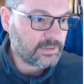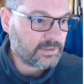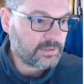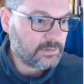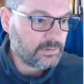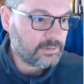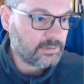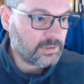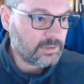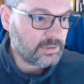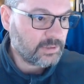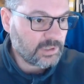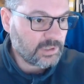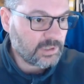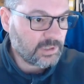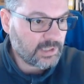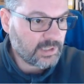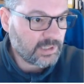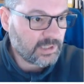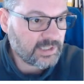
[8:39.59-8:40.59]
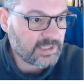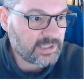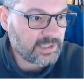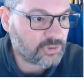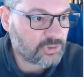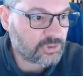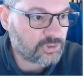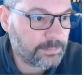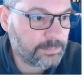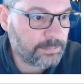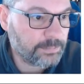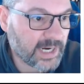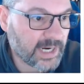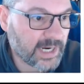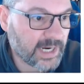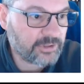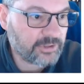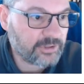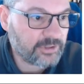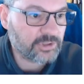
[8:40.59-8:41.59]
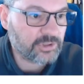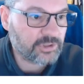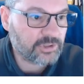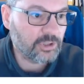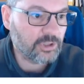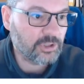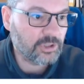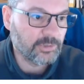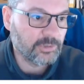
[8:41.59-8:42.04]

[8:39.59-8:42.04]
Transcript: It's called binary color mode.